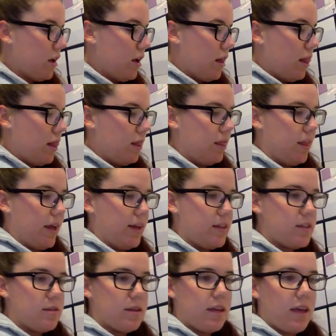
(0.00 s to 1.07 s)

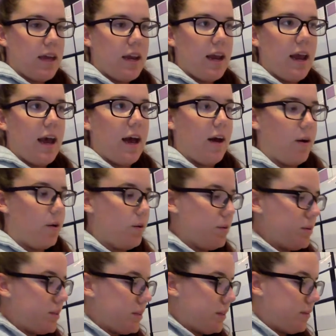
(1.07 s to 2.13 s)
Let's get
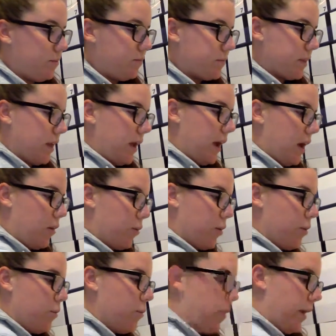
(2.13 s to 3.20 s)
out
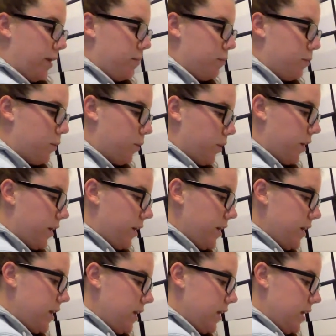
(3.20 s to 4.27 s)
our whiteboard
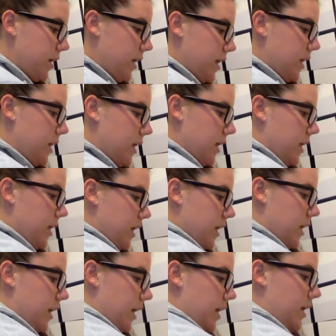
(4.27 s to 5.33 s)

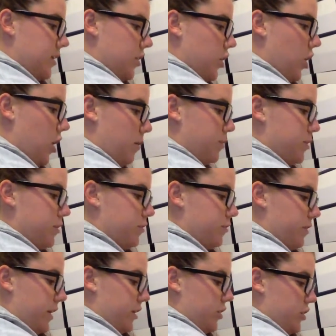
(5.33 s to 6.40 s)
and our
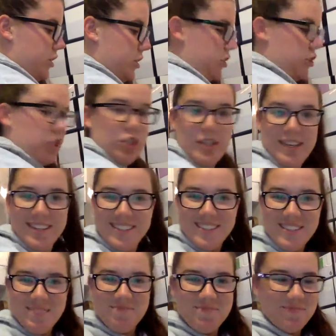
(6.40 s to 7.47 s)
observation
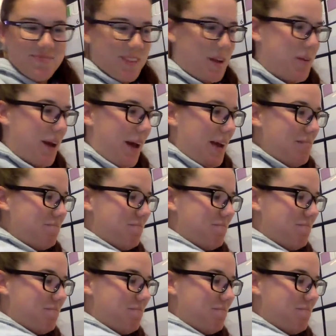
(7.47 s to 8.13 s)
sheets, okay?